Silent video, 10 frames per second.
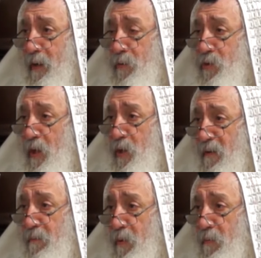Kedusha, you
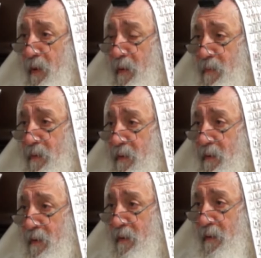have problem.
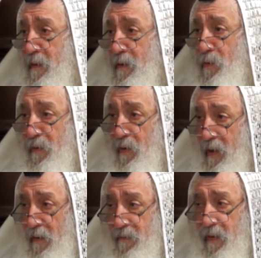You
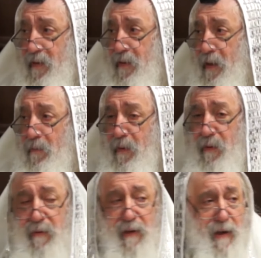think you can fix
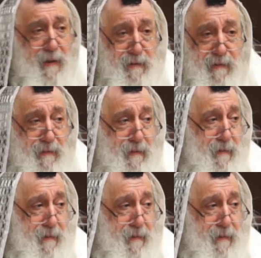them? You can't.